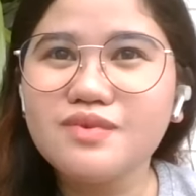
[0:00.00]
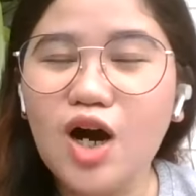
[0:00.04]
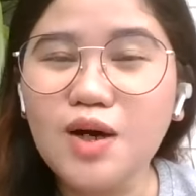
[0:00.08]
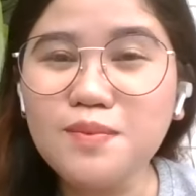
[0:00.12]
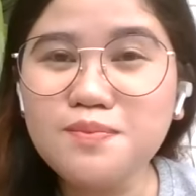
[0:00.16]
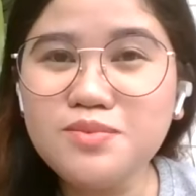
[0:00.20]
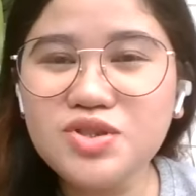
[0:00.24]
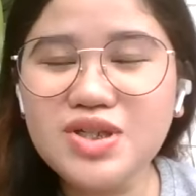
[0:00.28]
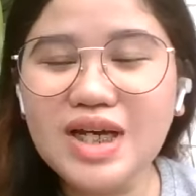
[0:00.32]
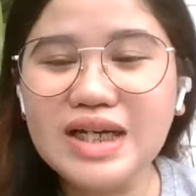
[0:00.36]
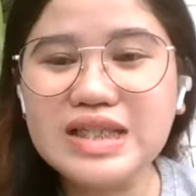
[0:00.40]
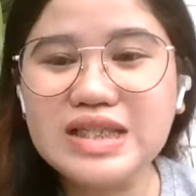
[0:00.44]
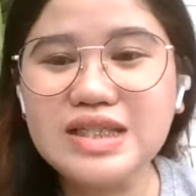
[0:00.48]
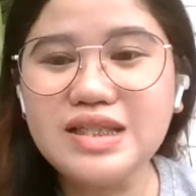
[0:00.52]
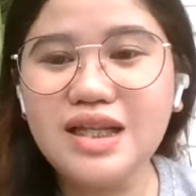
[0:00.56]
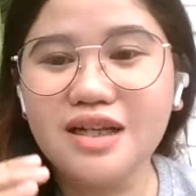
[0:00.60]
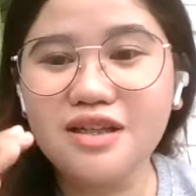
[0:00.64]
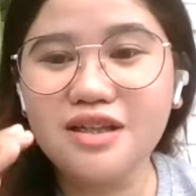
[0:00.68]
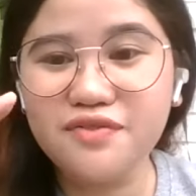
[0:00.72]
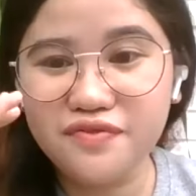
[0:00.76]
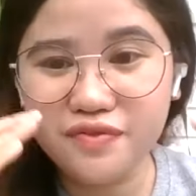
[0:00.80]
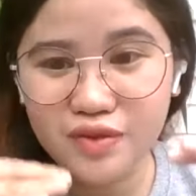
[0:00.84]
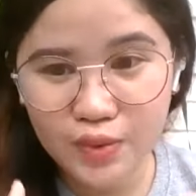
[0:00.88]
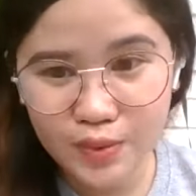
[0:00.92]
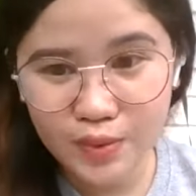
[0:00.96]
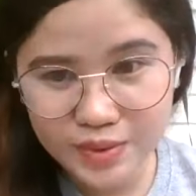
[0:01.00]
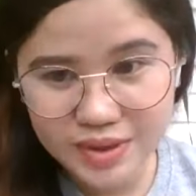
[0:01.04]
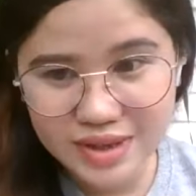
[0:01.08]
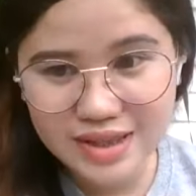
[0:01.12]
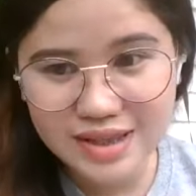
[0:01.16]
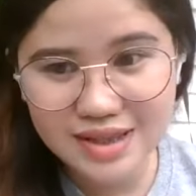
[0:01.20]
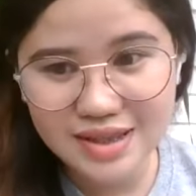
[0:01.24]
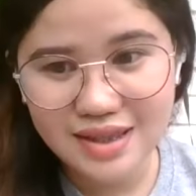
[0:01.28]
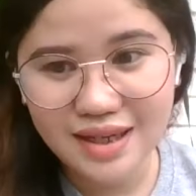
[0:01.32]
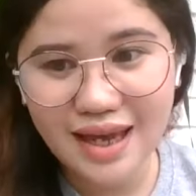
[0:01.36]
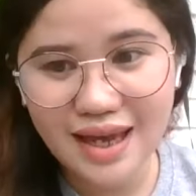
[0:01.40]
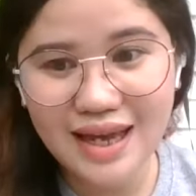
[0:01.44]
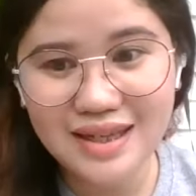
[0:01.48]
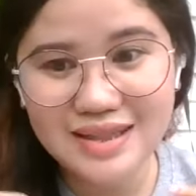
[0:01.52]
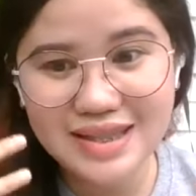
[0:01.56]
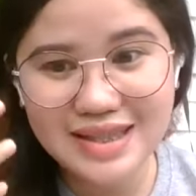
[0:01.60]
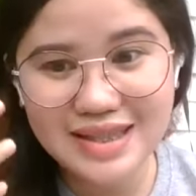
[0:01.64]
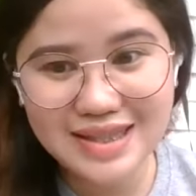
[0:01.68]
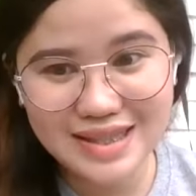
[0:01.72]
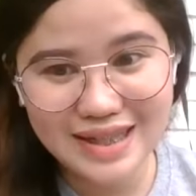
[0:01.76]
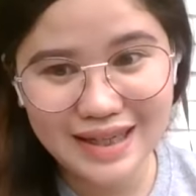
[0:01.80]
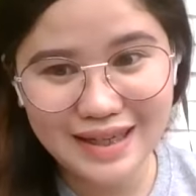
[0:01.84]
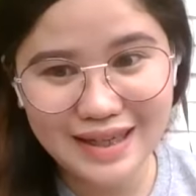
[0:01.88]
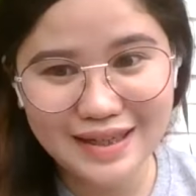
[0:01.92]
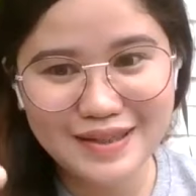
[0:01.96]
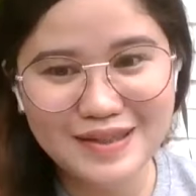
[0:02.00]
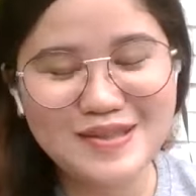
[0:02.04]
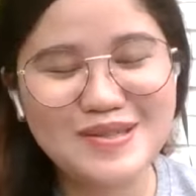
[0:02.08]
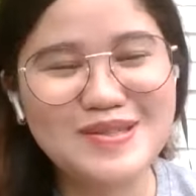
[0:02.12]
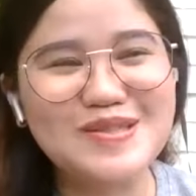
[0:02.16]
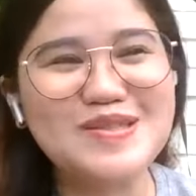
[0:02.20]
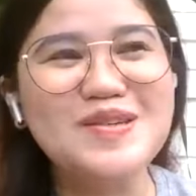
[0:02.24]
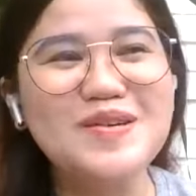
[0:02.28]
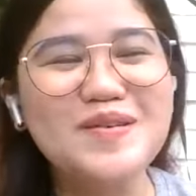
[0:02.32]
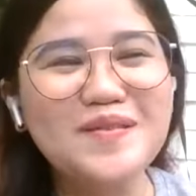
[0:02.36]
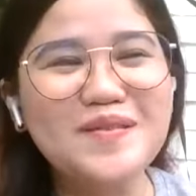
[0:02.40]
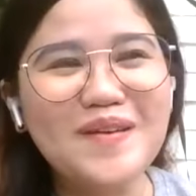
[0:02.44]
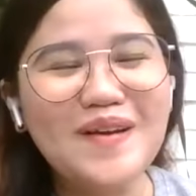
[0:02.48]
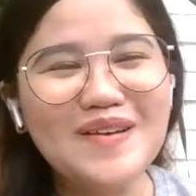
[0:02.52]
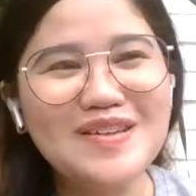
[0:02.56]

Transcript: objects that floats and sinks.